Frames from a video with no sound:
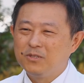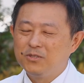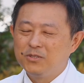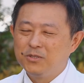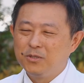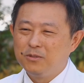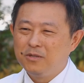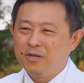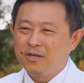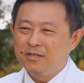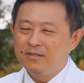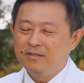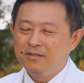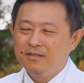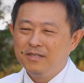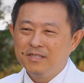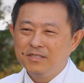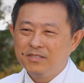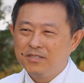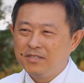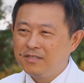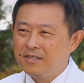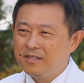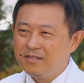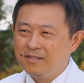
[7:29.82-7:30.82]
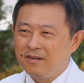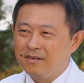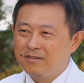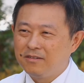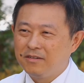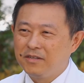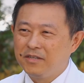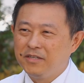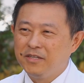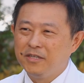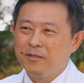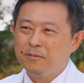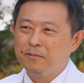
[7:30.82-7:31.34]
So Dr. Nissen and Dr.
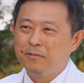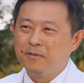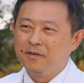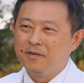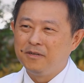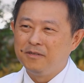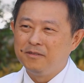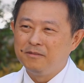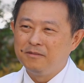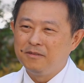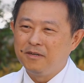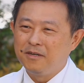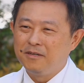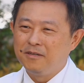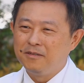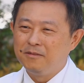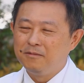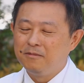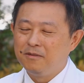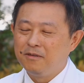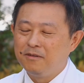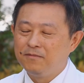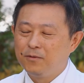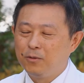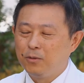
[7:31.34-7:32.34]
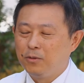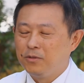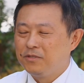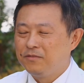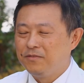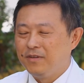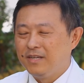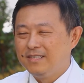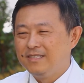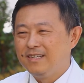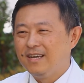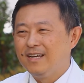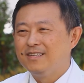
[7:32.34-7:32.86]
Kim are of course,
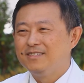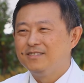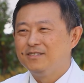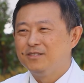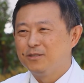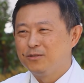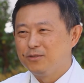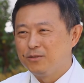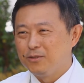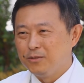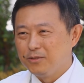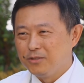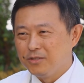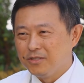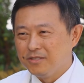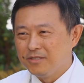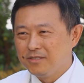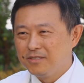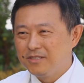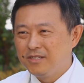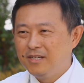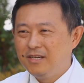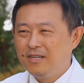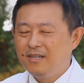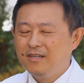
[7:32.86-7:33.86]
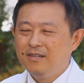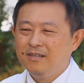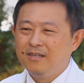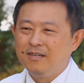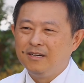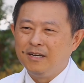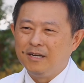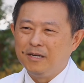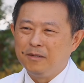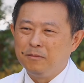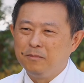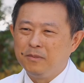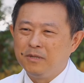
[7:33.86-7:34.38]
fantastic surgeons,
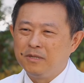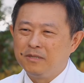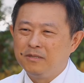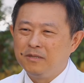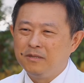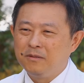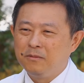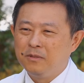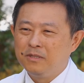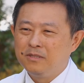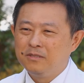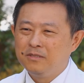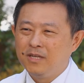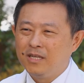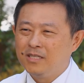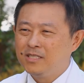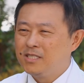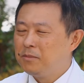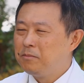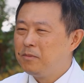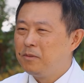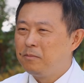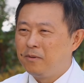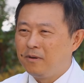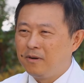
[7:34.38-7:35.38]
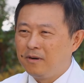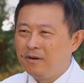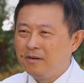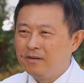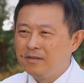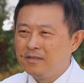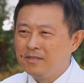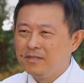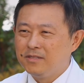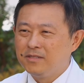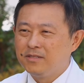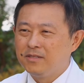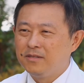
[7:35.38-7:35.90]
but what sets them
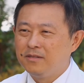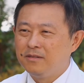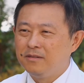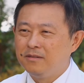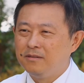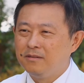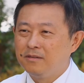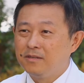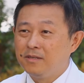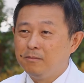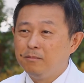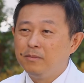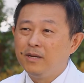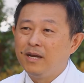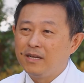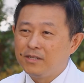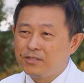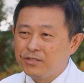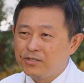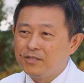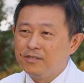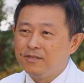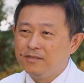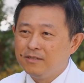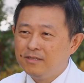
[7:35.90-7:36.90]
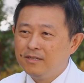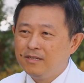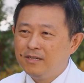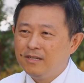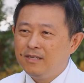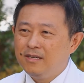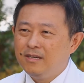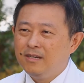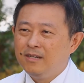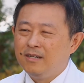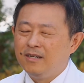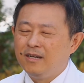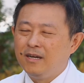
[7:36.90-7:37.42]
apart is their compassion.
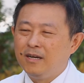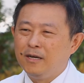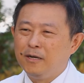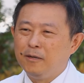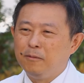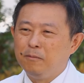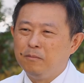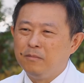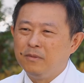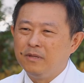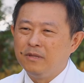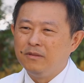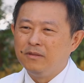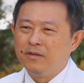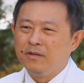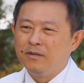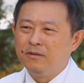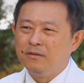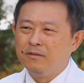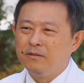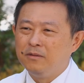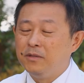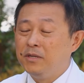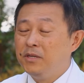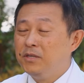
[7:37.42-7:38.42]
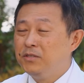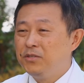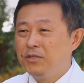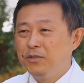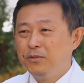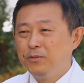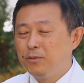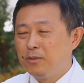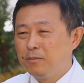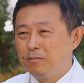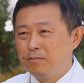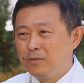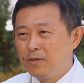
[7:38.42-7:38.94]
They're easy
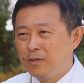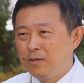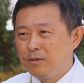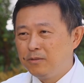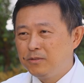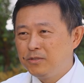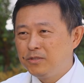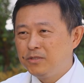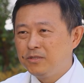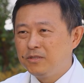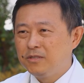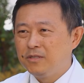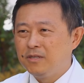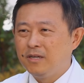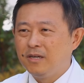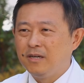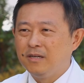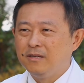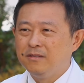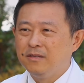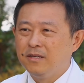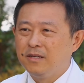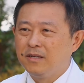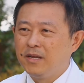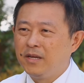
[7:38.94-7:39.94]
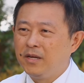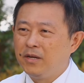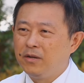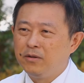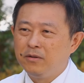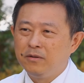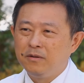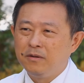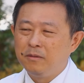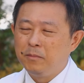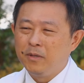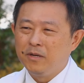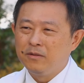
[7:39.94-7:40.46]
to approach, they
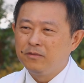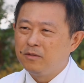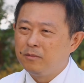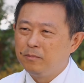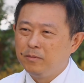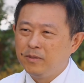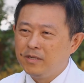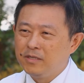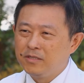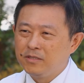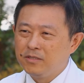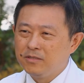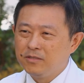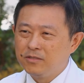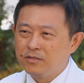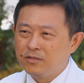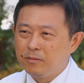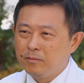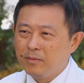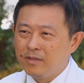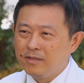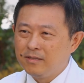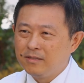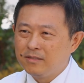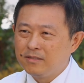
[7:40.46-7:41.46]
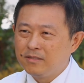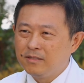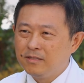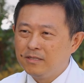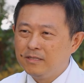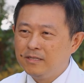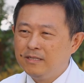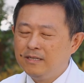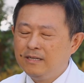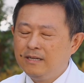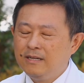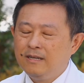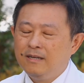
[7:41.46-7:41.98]
care about their patients
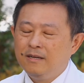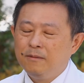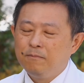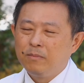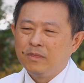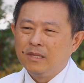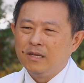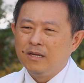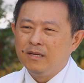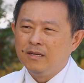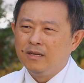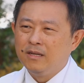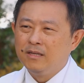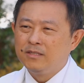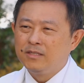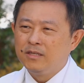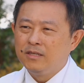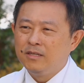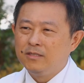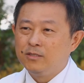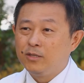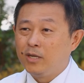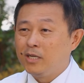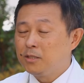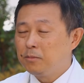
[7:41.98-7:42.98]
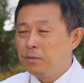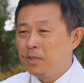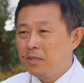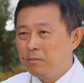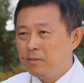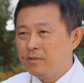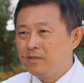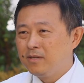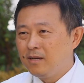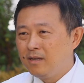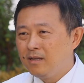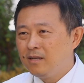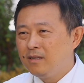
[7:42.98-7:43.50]
tremendously, and as a transplant
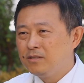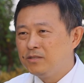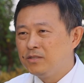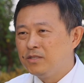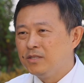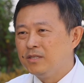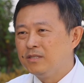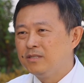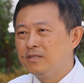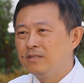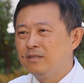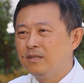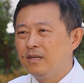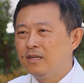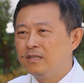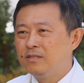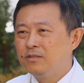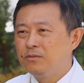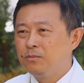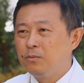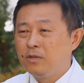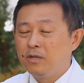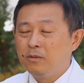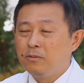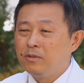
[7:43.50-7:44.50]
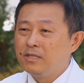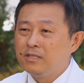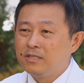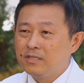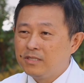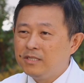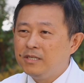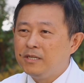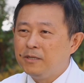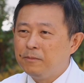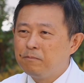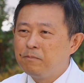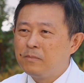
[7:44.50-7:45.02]
hepatologist, that's what I want to
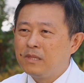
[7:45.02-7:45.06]
see.